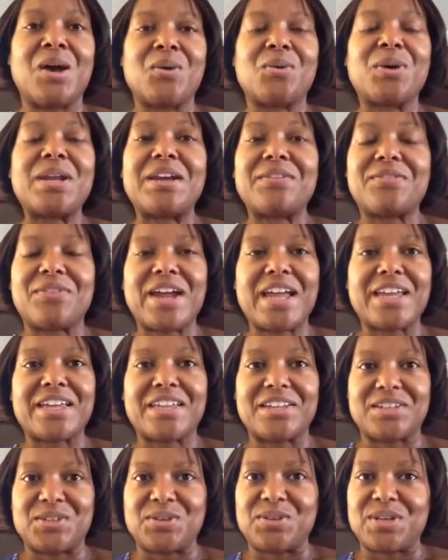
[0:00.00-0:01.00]
whatever I
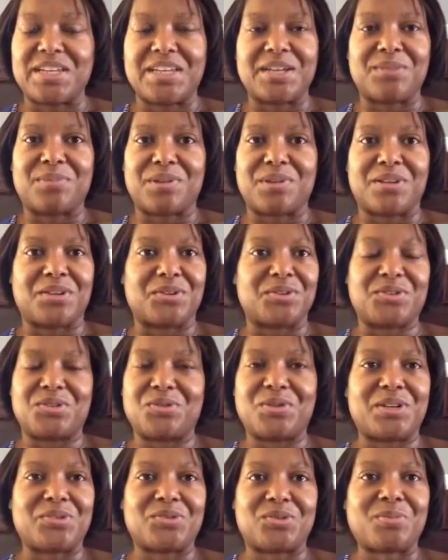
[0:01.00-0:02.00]
can do to get below
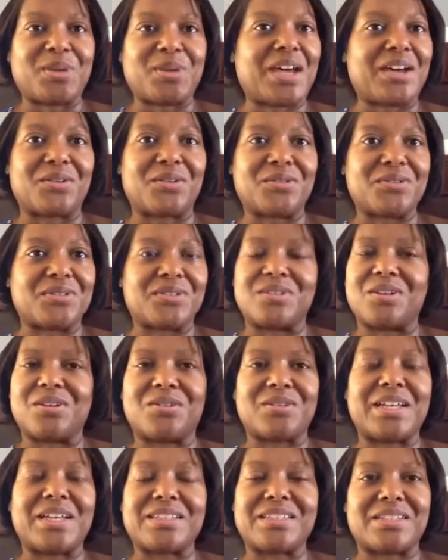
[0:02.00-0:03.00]
200 pounds.
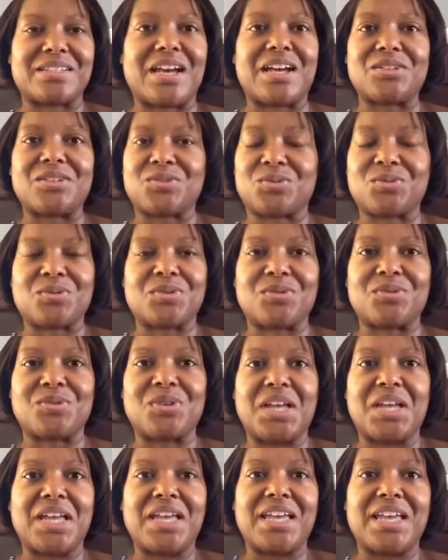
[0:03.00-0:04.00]
No, that's not true.
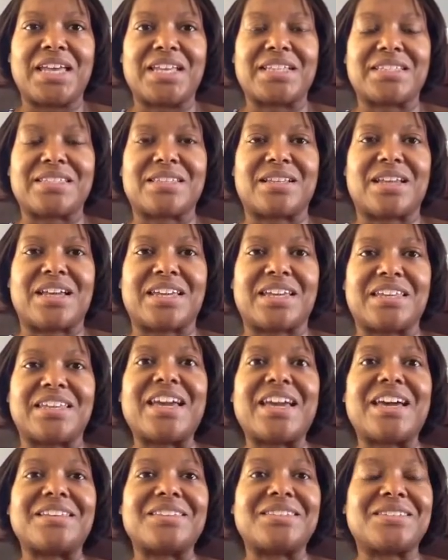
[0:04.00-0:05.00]
It's like,
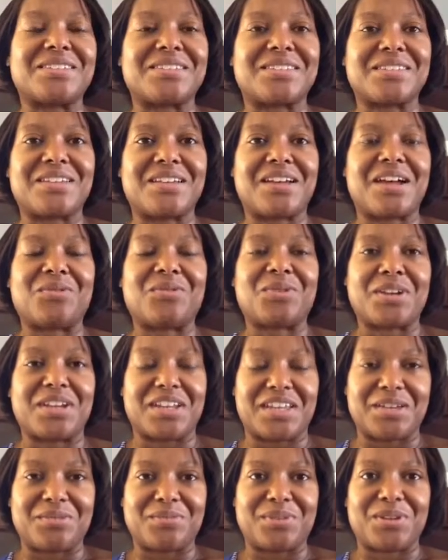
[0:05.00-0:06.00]
yes, I want to
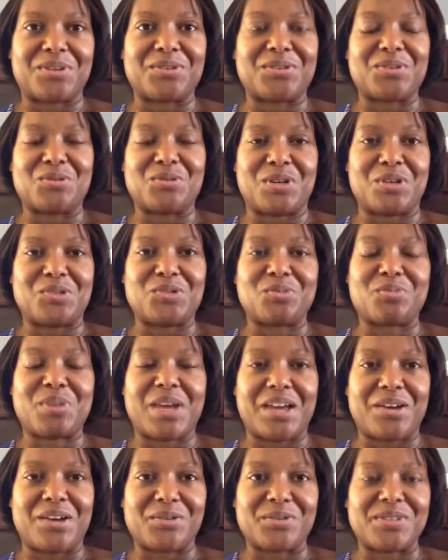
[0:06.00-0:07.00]
get below 200
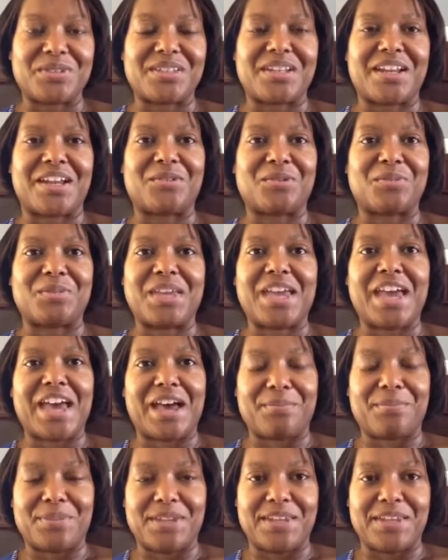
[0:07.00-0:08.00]
pounds, and I will be
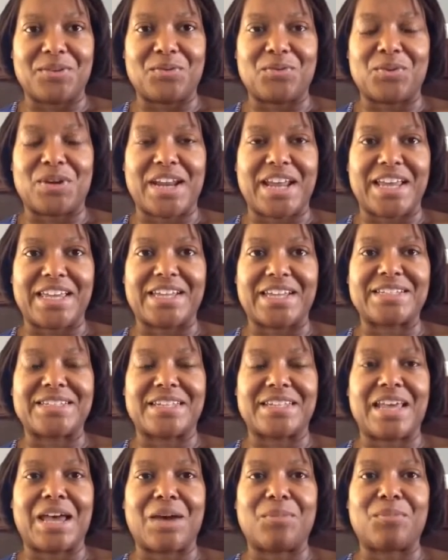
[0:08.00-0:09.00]
happy when I get
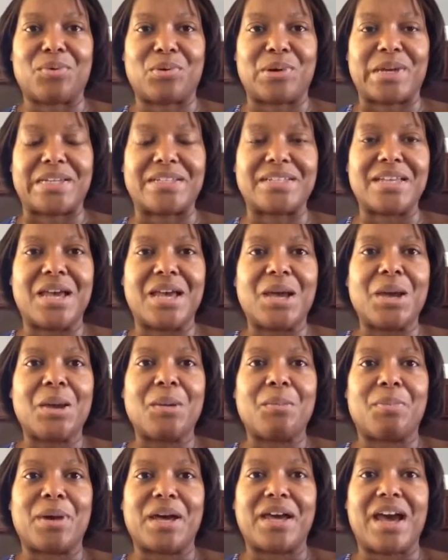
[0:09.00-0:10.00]
to that point.
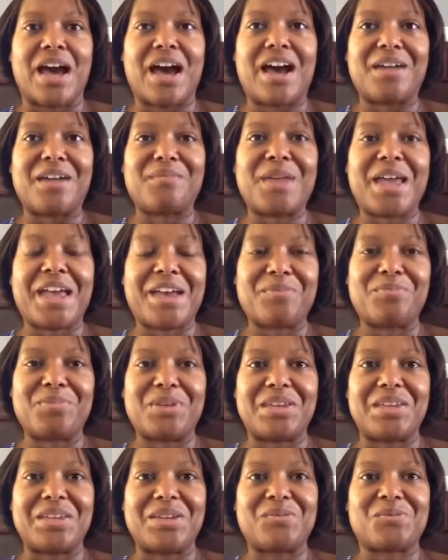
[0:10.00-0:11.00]
But I'm
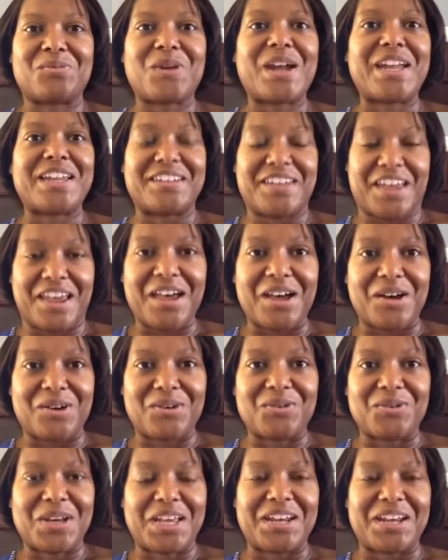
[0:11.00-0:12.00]
happy right
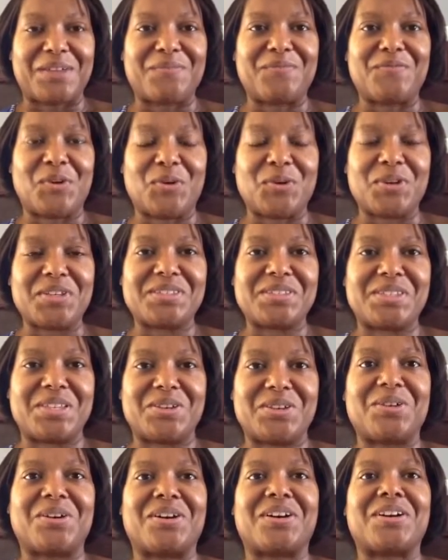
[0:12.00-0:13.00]
now, and I'm
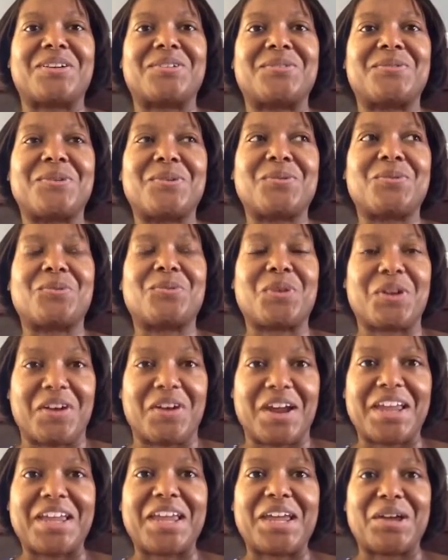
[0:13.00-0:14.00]
focusing on where
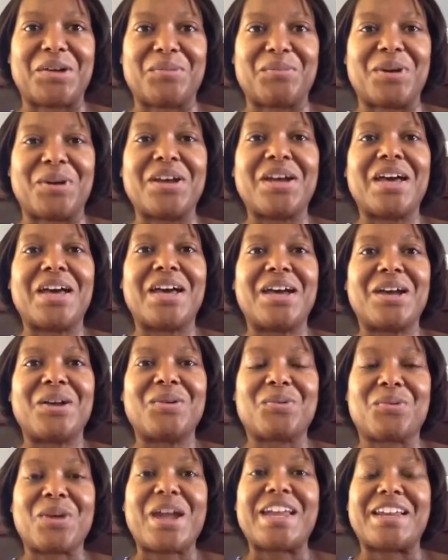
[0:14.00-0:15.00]
I am
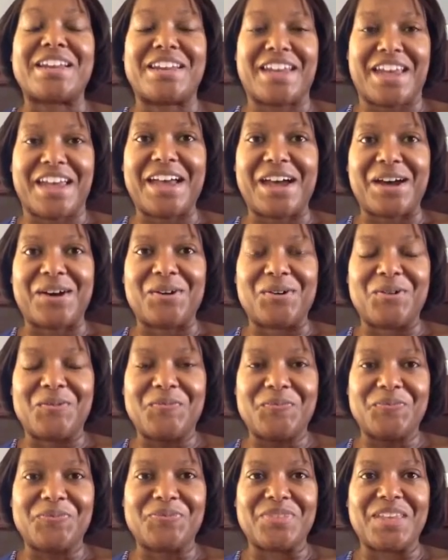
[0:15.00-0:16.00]
right now,
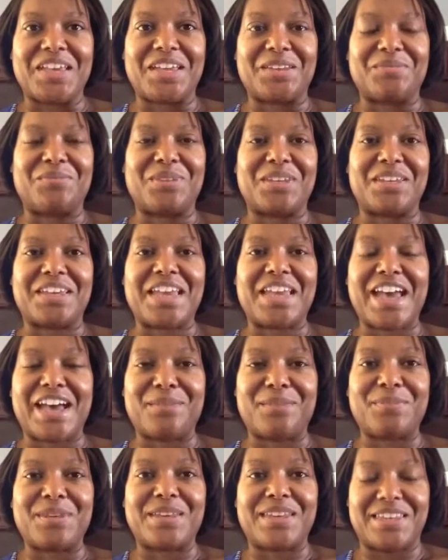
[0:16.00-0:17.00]
and being
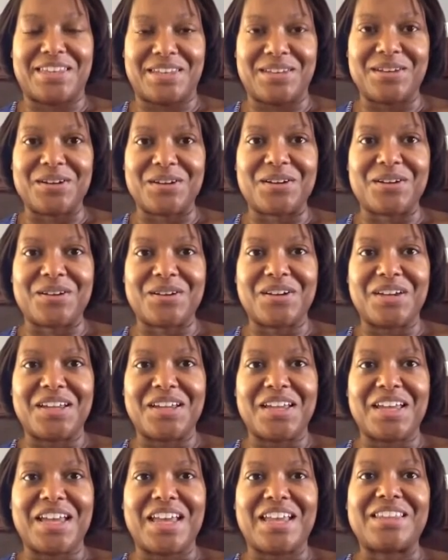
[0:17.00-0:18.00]
happy here.
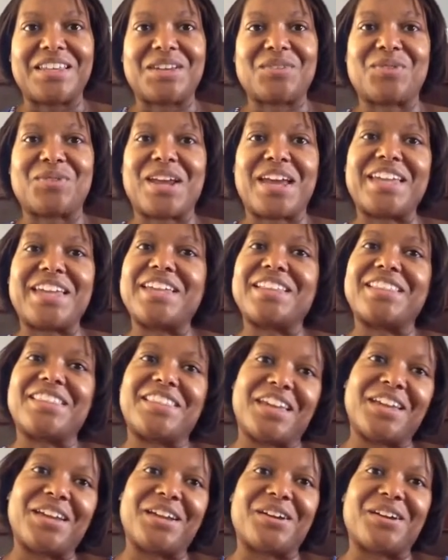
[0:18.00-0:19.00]
And then when I get
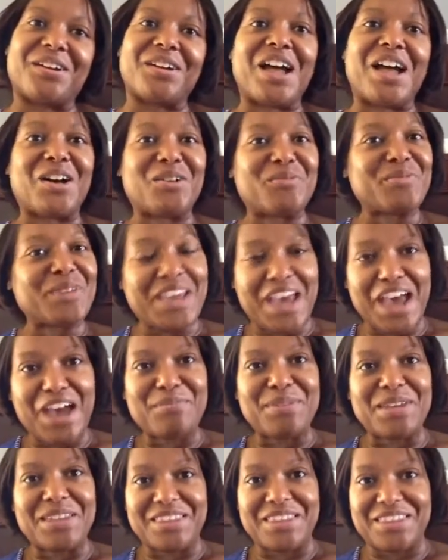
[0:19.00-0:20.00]
there, I'll be
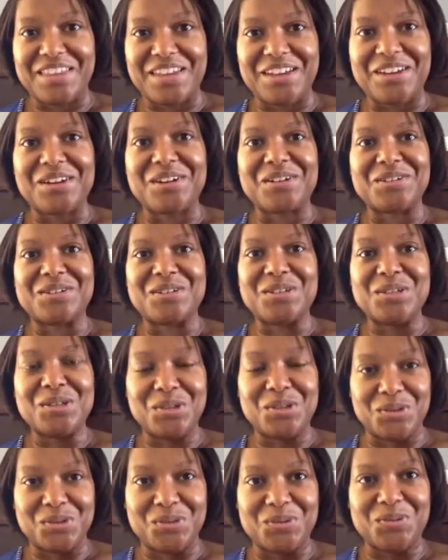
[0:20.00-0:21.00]
happy there
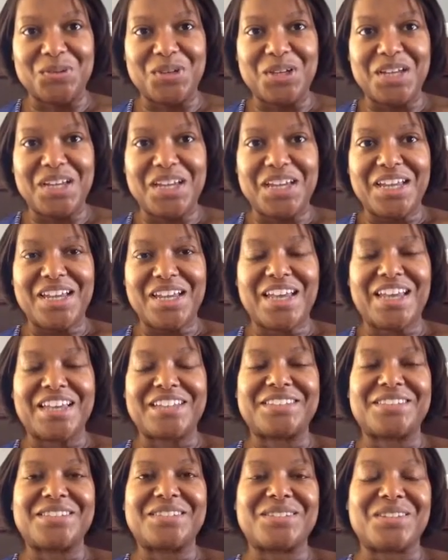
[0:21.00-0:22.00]
too.
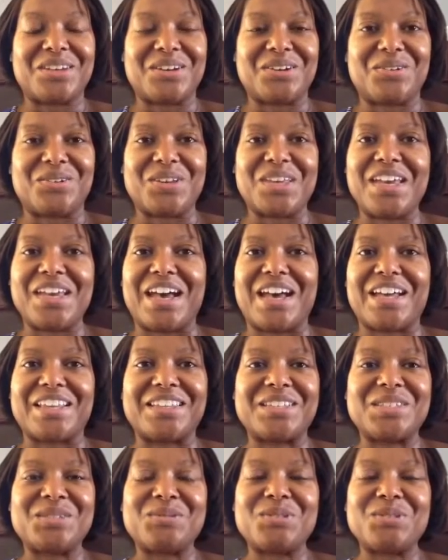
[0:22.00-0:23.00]
And so, yeah,
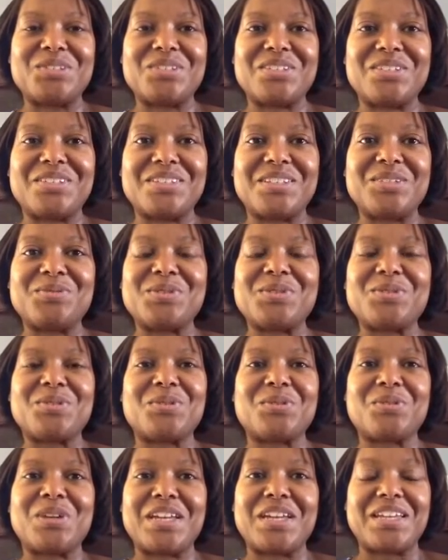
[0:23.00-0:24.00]
it was a
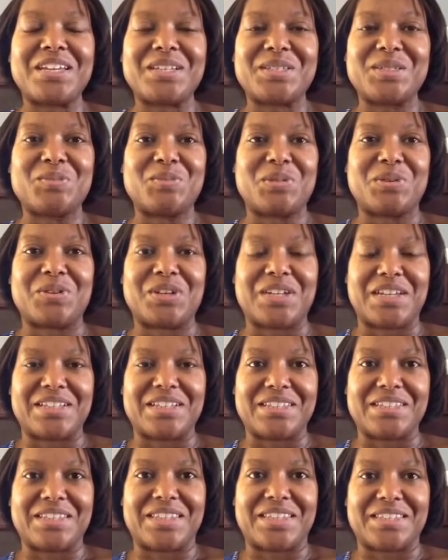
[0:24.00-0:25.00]
great
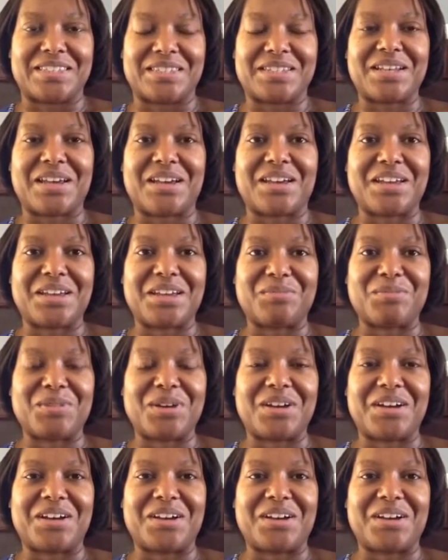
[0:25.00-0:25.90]
experience this time